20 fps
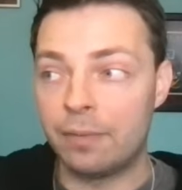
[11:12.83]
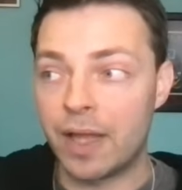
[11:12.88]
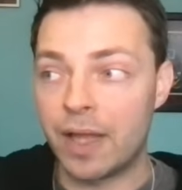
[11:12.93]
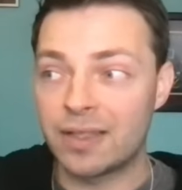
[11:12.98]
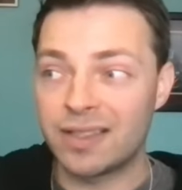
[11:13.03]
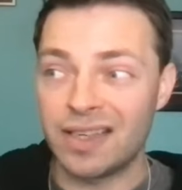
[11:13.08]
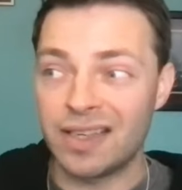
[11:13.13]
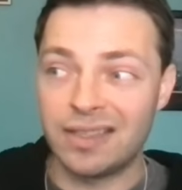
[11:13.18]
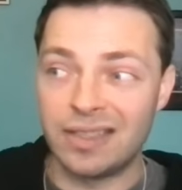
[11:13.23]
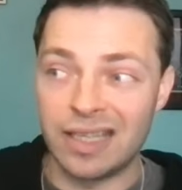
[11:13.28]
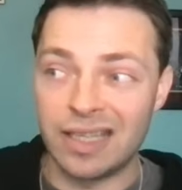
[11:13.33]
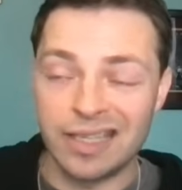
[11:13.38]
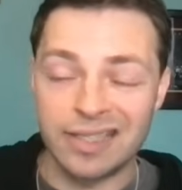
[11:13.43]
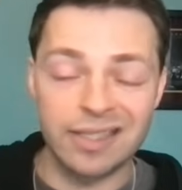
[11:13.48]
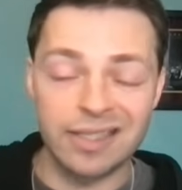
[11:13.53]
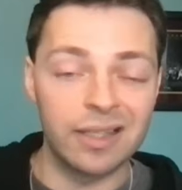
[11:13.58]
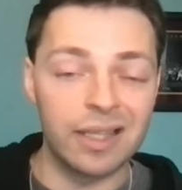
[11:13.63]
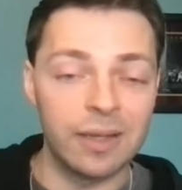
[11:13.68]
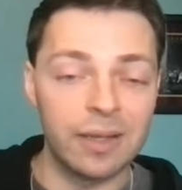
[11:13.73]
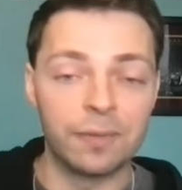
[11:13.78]
That's a
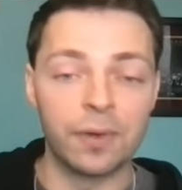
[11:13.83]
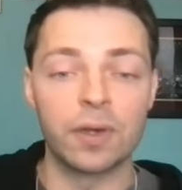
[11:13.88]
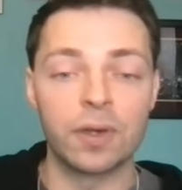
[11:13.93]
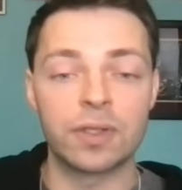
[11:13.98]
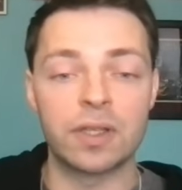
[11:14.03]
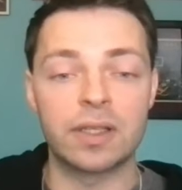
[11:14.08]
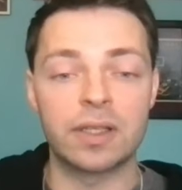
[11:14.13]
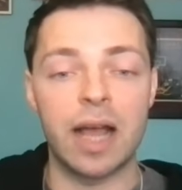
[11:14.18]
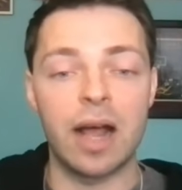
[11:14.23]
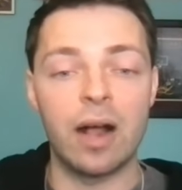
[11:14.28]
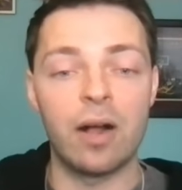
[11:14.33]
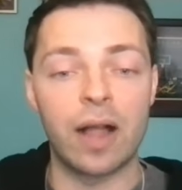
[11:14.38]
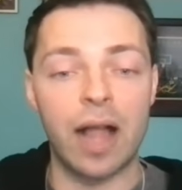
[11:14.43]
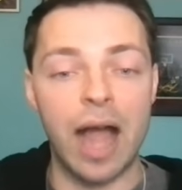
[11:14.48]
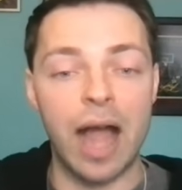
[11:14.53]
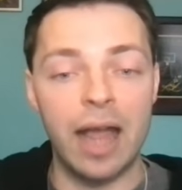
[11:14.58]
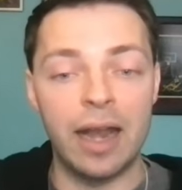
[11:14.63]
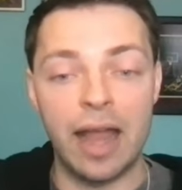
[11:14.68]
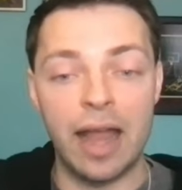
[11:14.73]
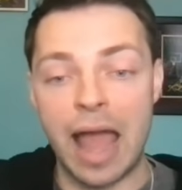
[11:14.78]
decently versatile
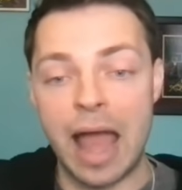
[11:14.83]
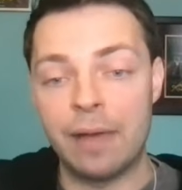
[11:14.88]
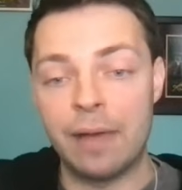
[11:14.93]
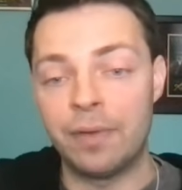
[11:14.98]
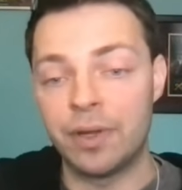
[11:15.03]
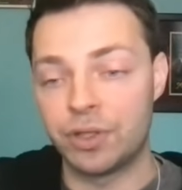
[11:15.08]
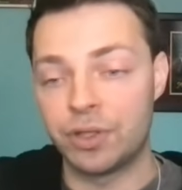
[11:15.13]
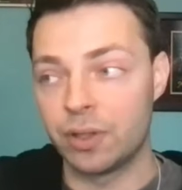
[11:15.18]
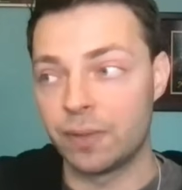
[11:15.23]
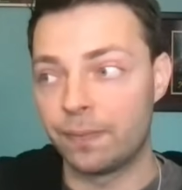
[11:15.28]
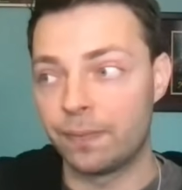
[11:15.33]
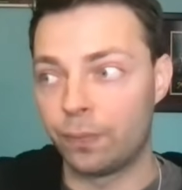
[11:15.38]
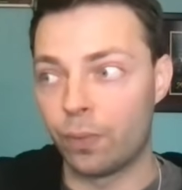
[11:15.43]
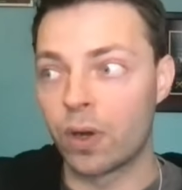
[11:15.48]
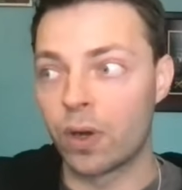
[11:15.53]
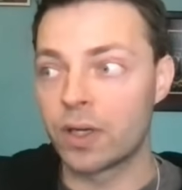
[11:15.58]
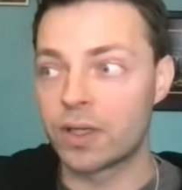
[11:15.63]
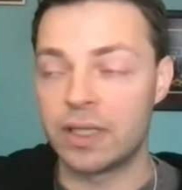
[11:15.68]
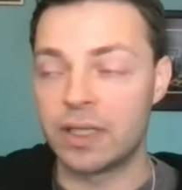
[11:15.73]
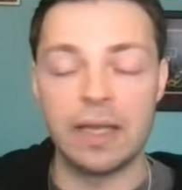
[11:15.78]
guy to have as your
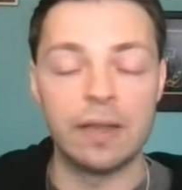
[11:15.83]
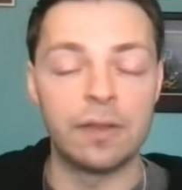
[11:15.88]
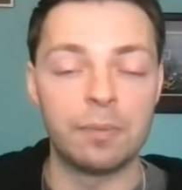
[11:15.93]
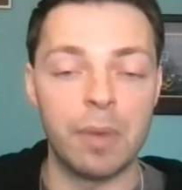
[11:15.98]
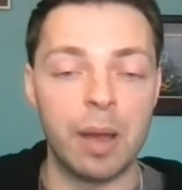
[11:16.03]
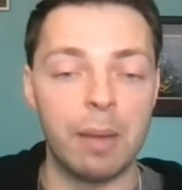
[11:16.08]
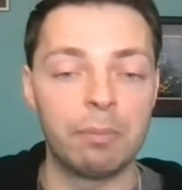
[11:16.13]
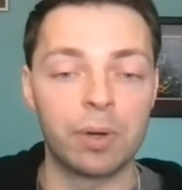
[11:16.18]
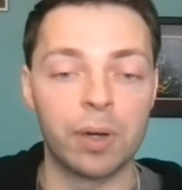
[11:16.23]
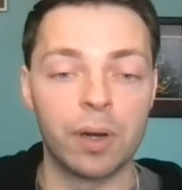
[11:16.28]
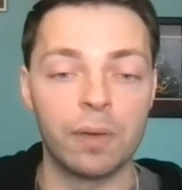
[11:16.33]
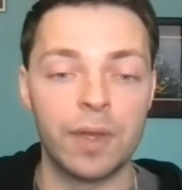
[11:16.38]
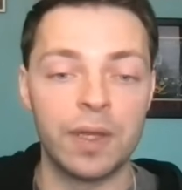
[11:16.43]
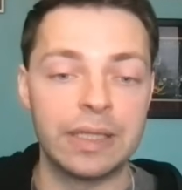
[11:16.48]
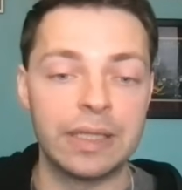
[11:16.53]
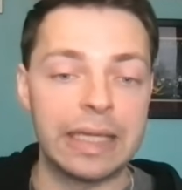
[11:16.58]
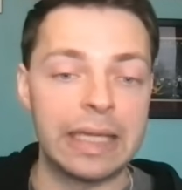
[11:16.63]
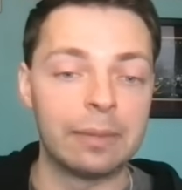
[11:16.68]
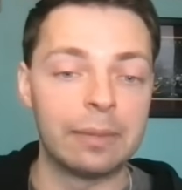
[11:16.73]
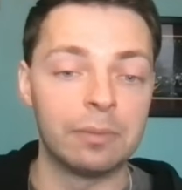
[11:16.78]
14th member of the
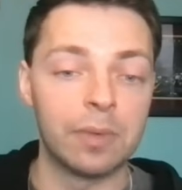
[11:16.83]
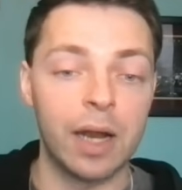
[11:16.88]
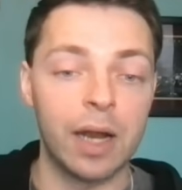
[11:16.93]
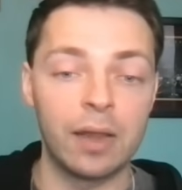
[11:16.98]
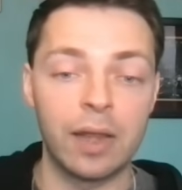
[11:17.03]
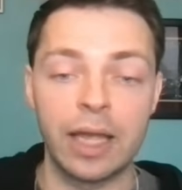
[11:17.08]
team, right?